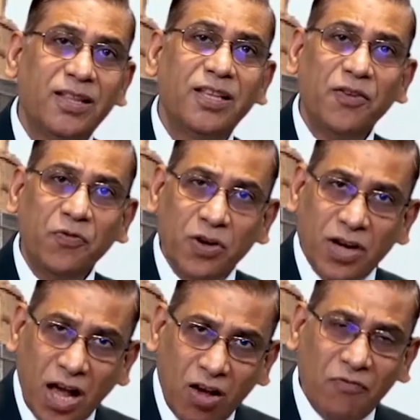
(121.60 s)
And therefore
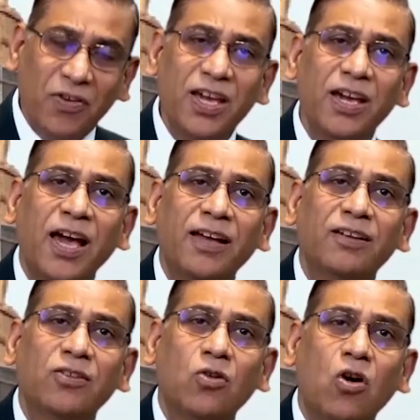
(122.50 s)
now we
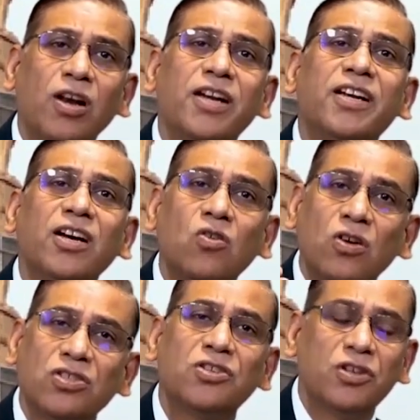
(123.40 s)
call it a
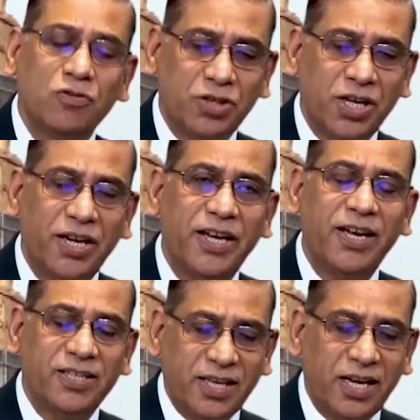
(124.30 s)
Constitution Day
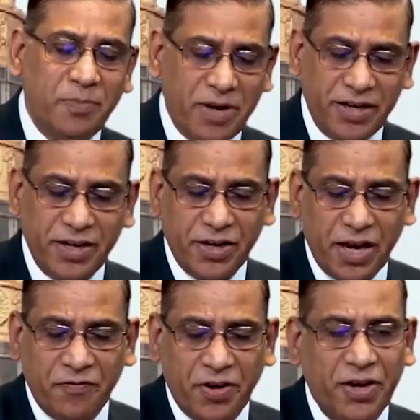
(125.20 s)
and celebrate it
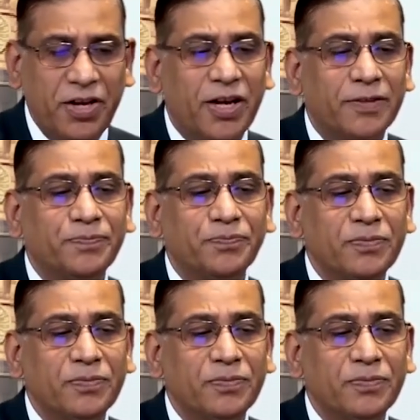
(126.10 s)
every year.